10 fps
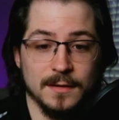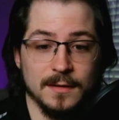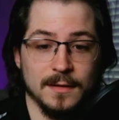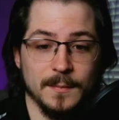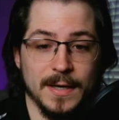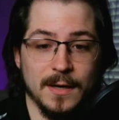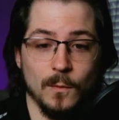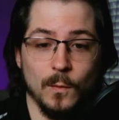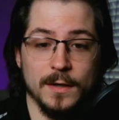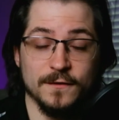about
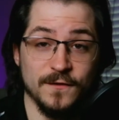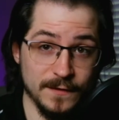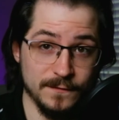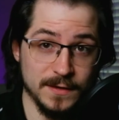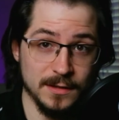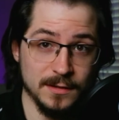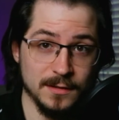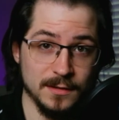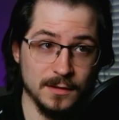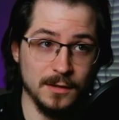$150
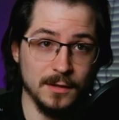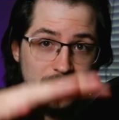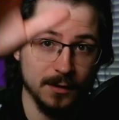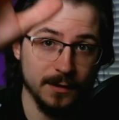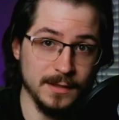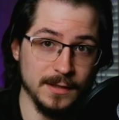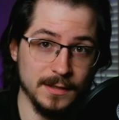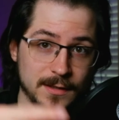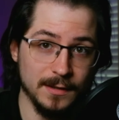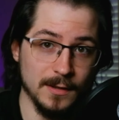on
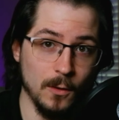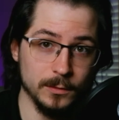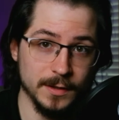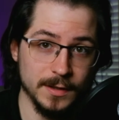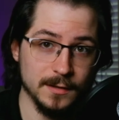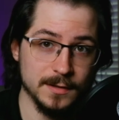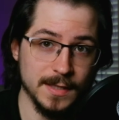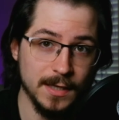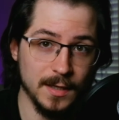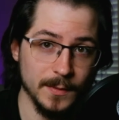the holding
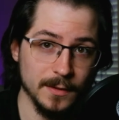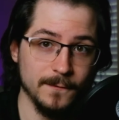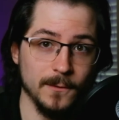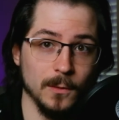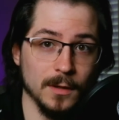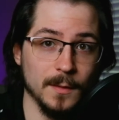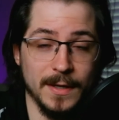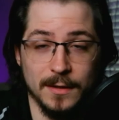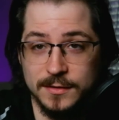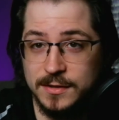setup for
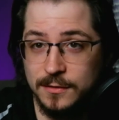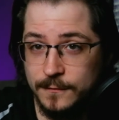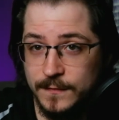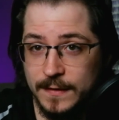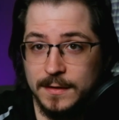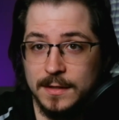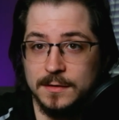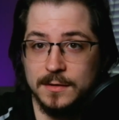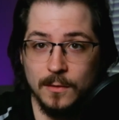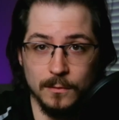about $250 in
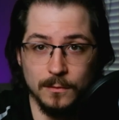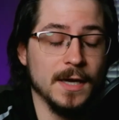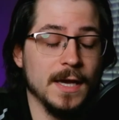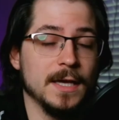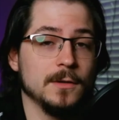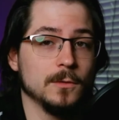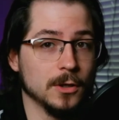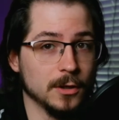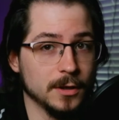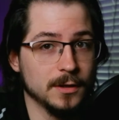total. And you
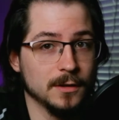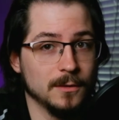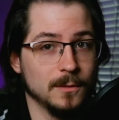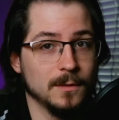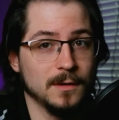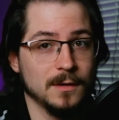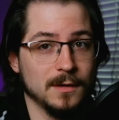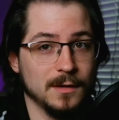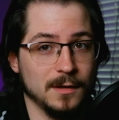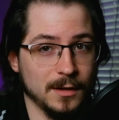could go
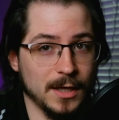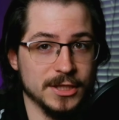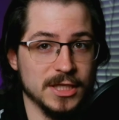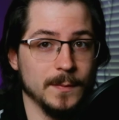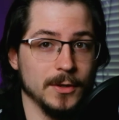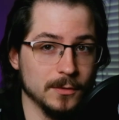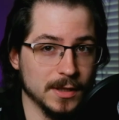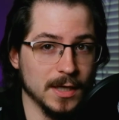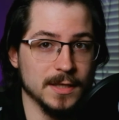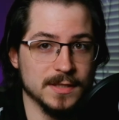a lot cheaper. You can
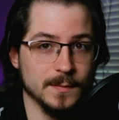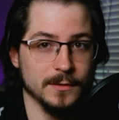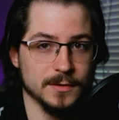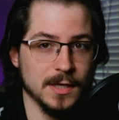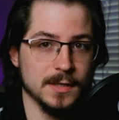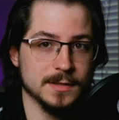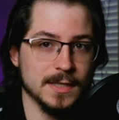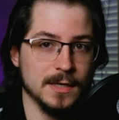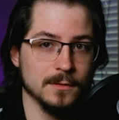cut some of those costs out.